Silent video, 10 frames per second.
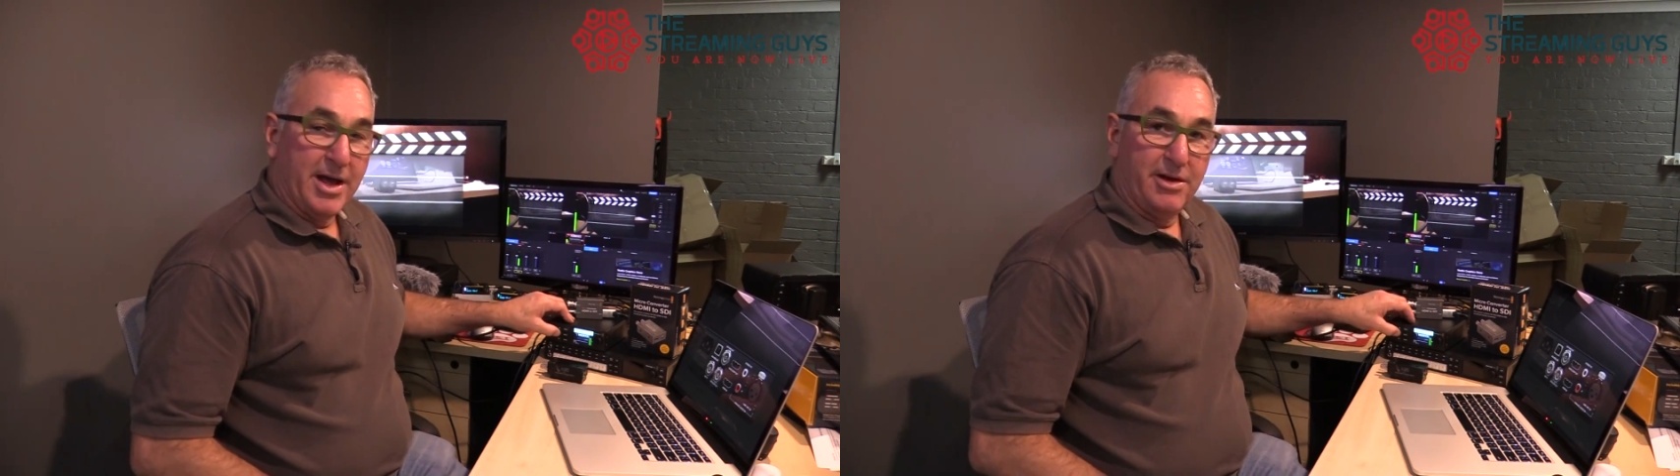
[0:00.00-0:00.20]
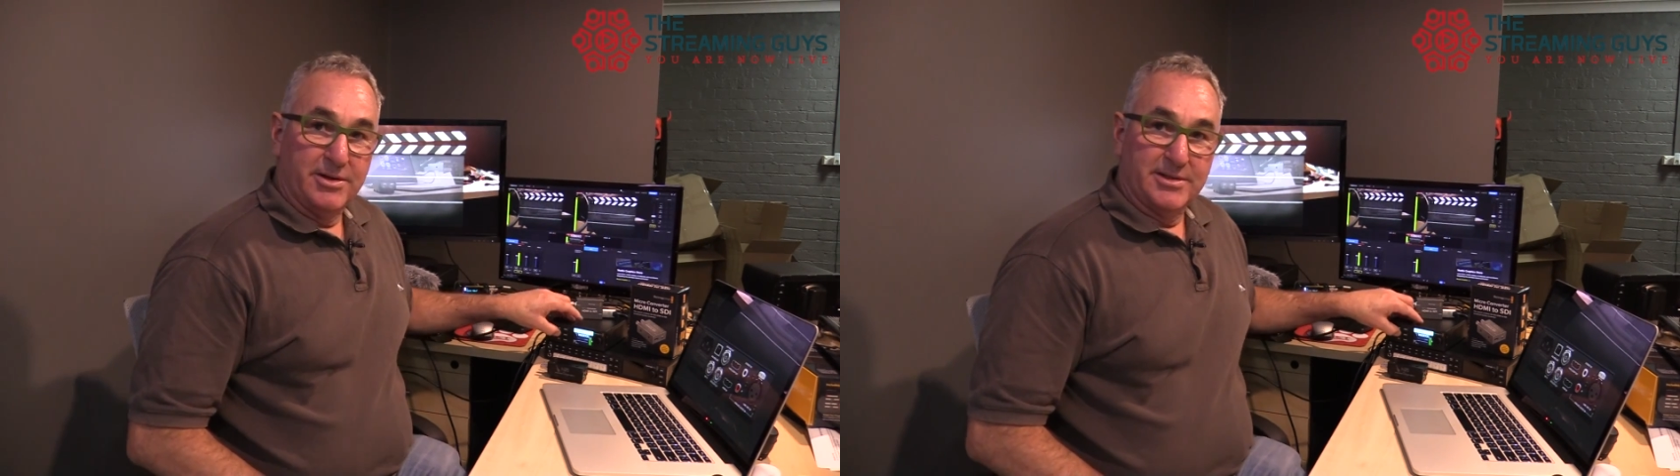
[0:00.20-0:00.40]

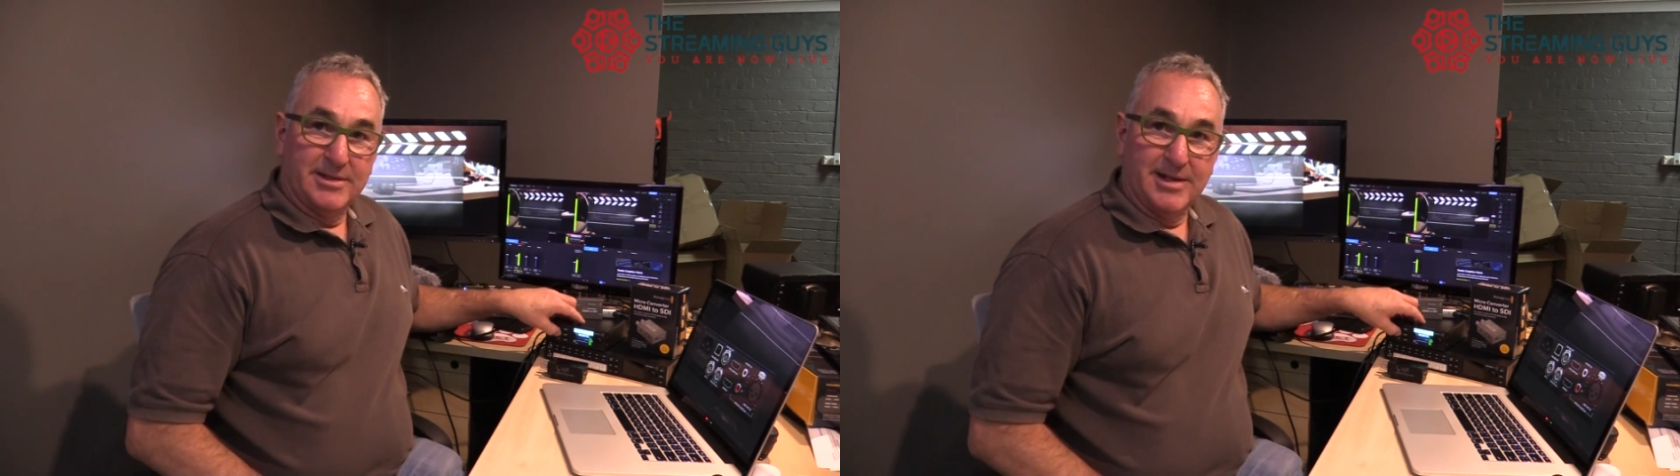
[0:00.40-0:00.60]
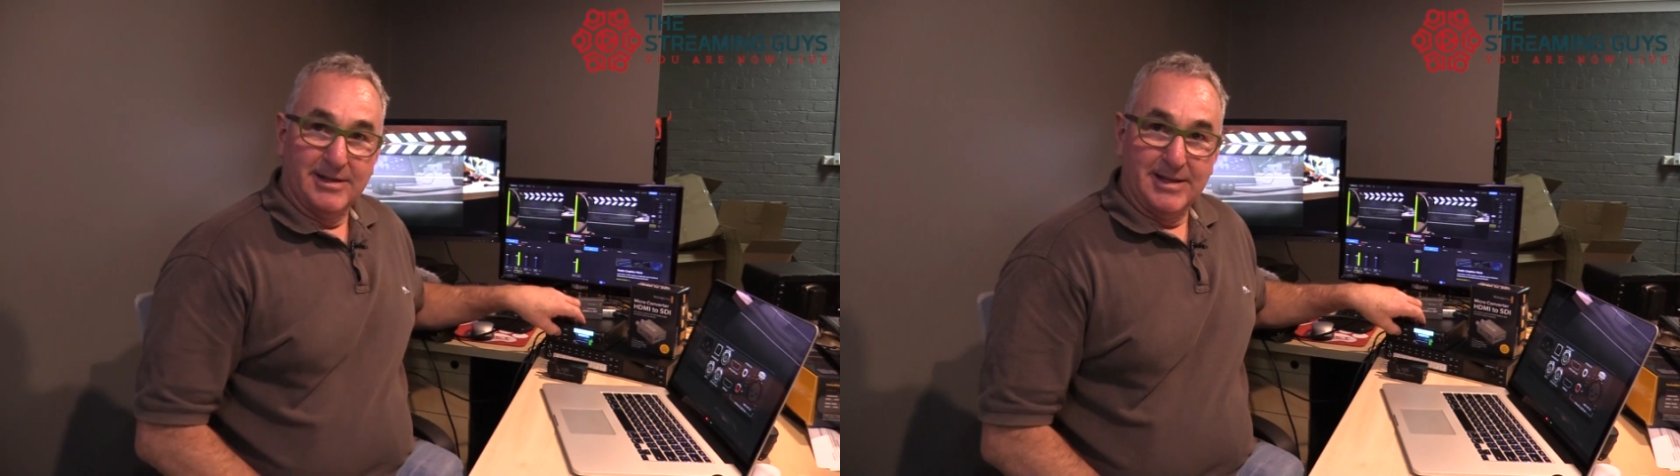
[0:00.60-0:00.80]
notice
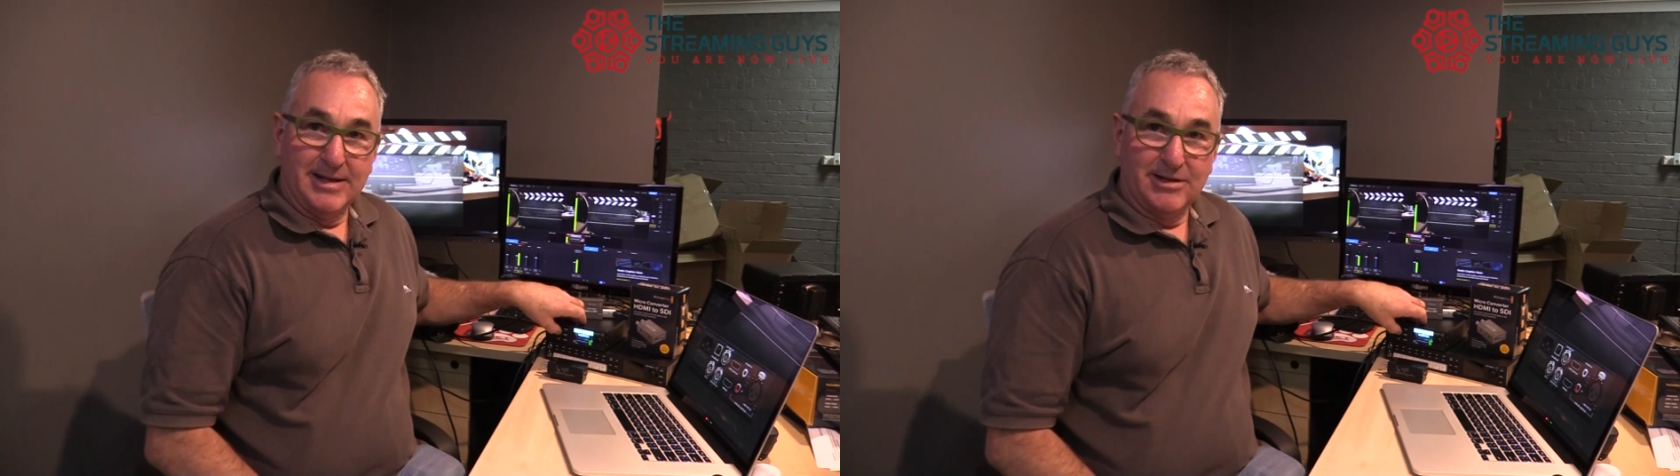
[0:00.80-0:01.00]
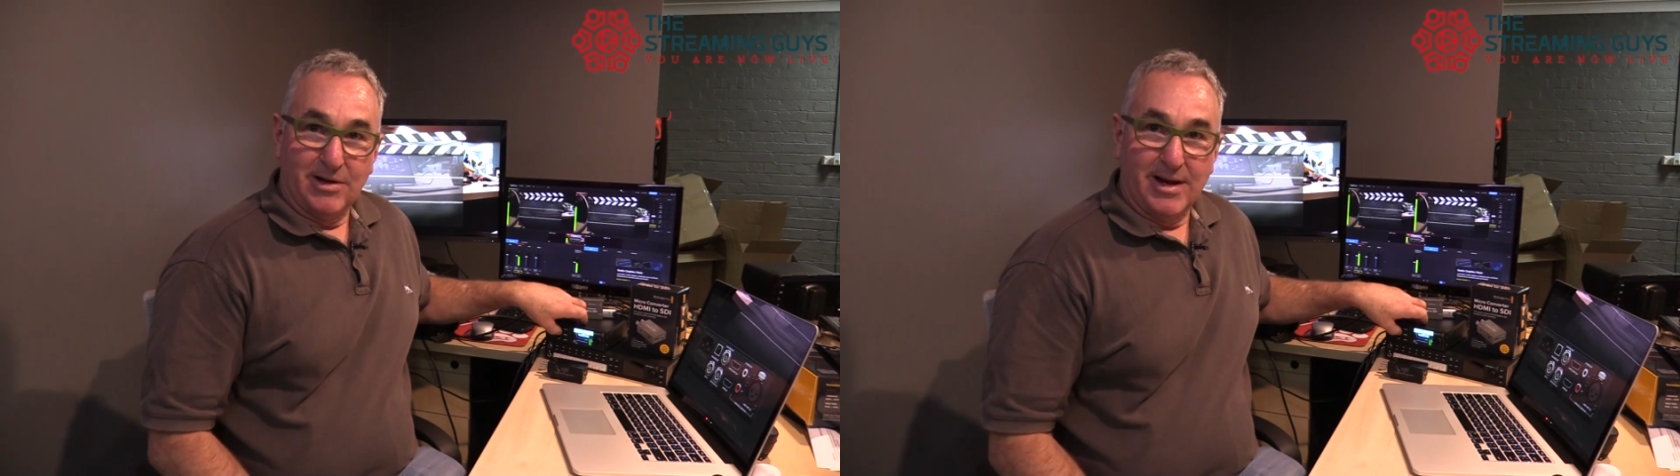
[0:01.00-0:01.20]
that
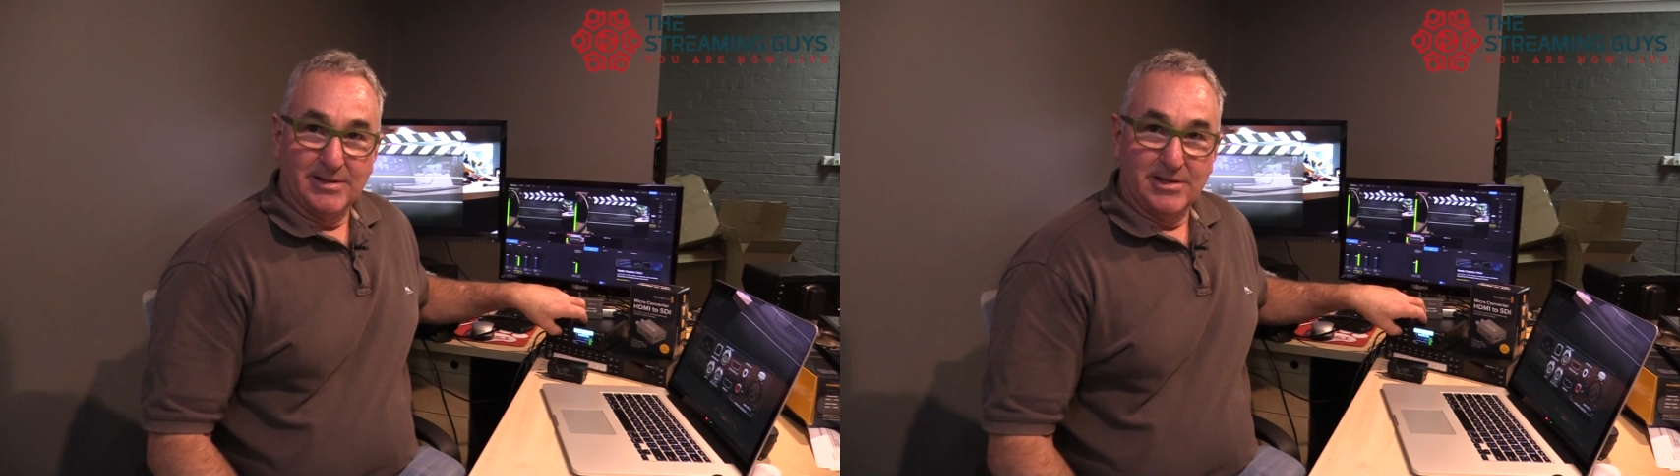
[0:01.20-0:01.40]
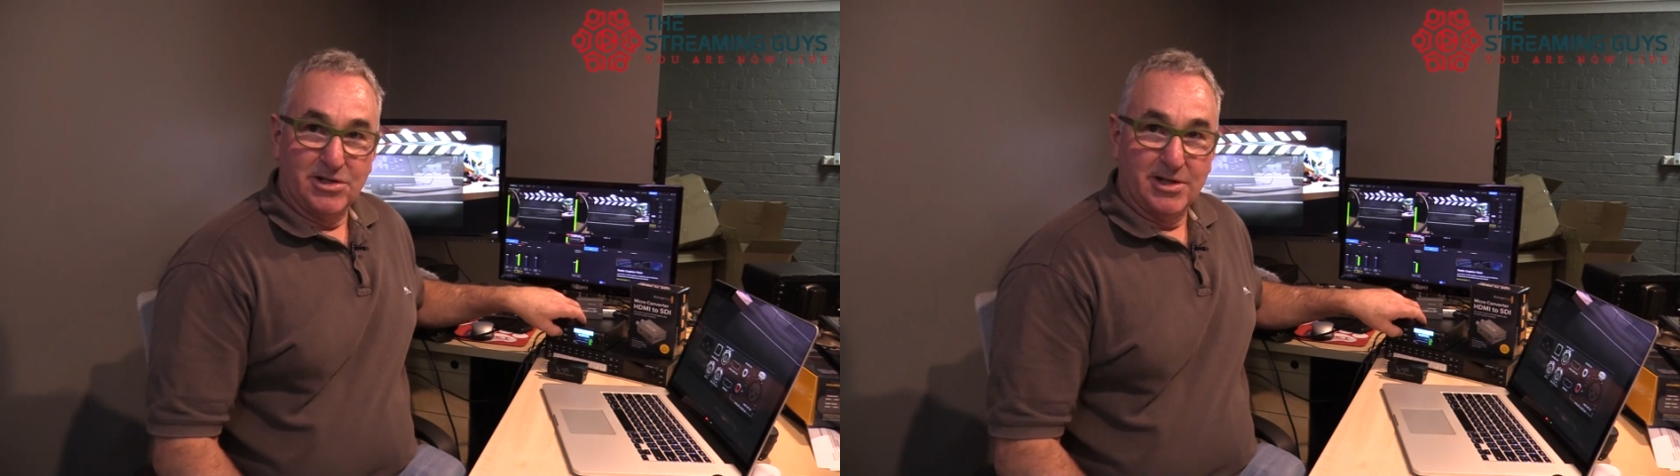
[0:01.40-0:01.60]
the
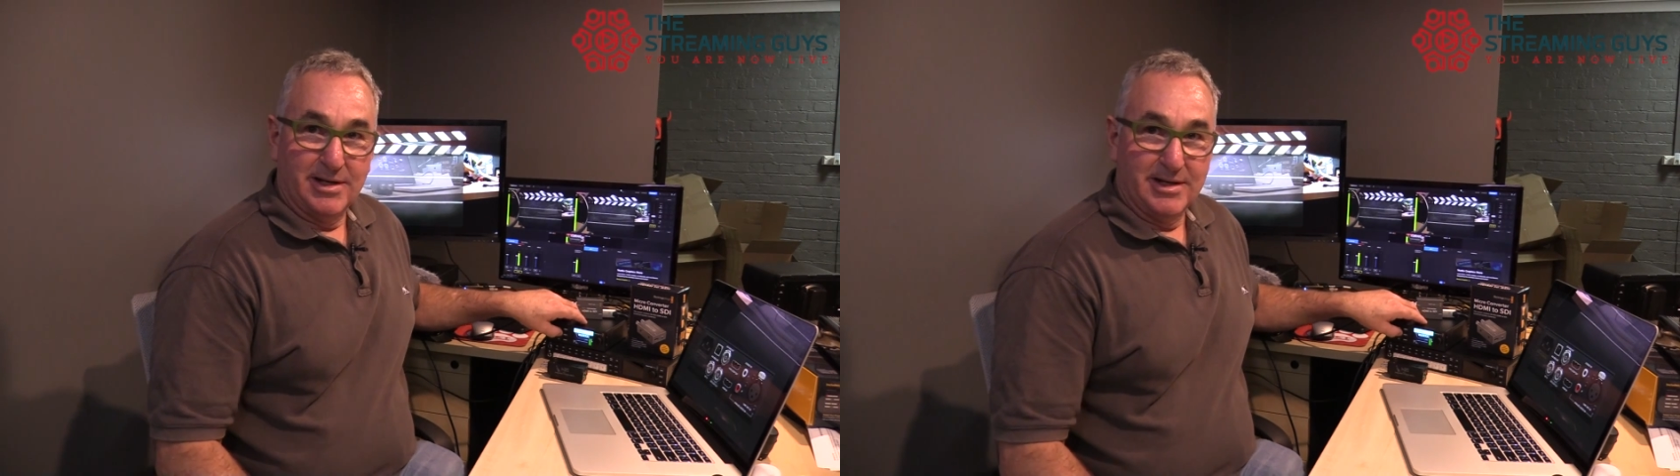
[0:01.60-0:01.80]
transition